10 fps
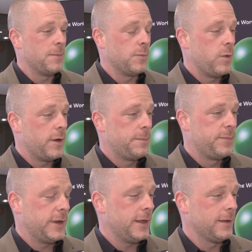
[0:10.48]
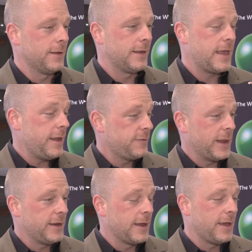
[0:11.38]
We're putting K
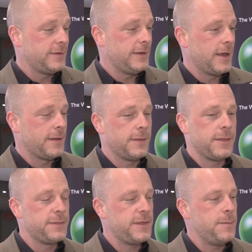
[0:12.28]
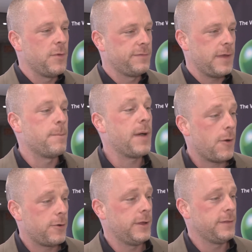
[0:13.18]
2019 under the theme of
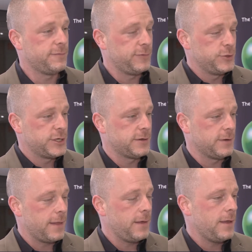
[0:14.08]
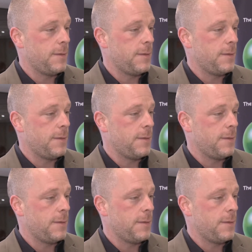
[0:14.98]
empowering the future together.